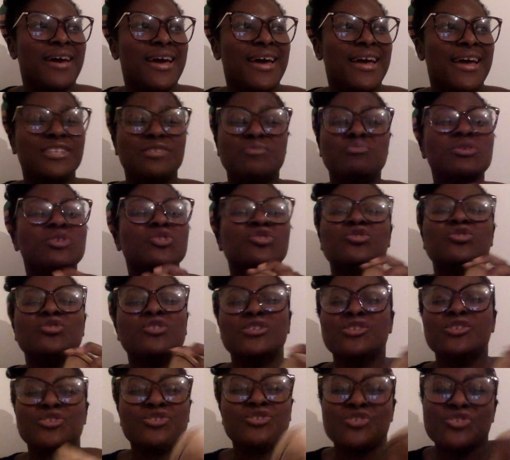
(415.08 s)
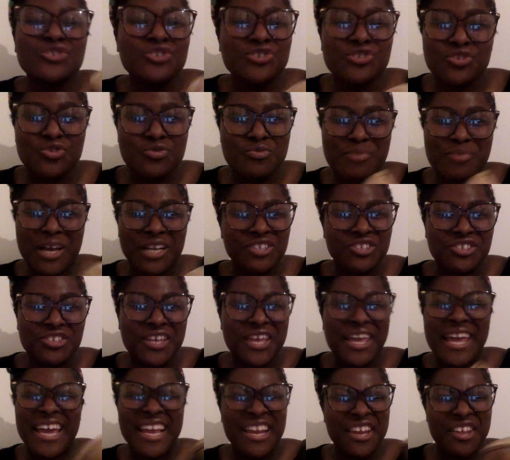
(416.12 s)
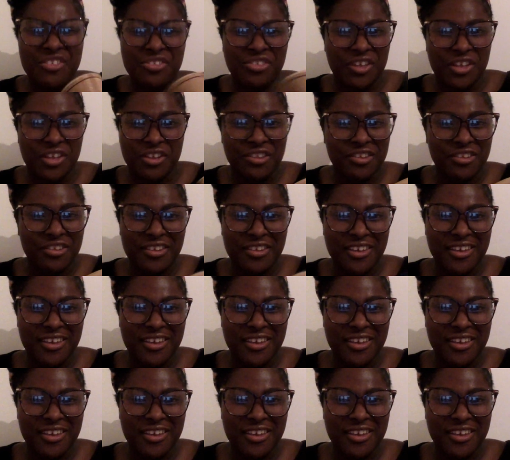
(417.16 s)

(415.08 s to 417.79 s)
it's used to mash anything.